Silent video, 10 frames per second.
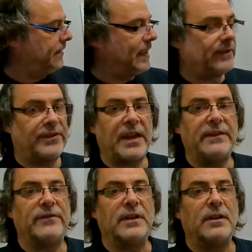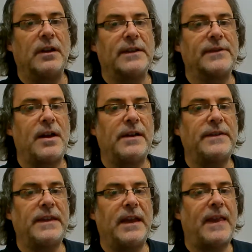that siphon, as long as
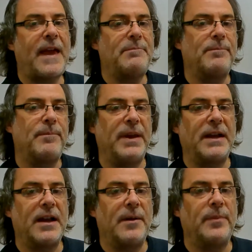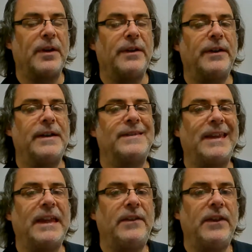that pickup is
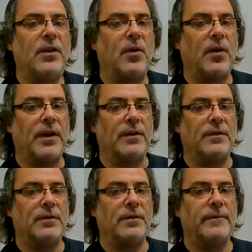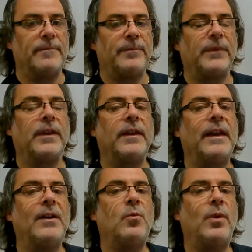in the oil,
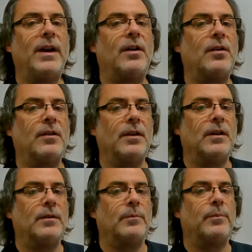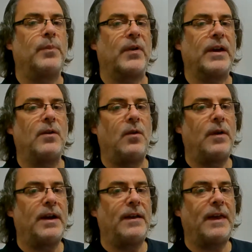it will bring
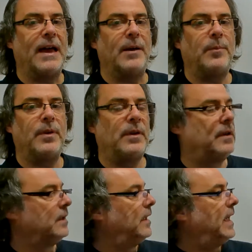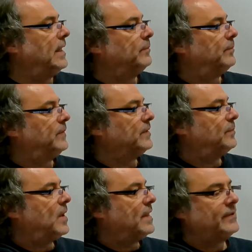oil up and
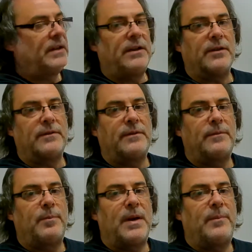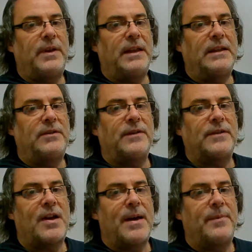deposit it or pump it into the
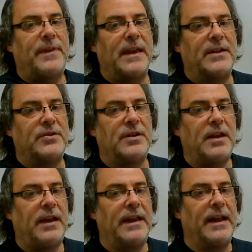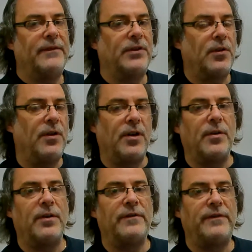top of the engine and have the oil
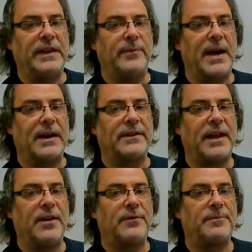feed back down.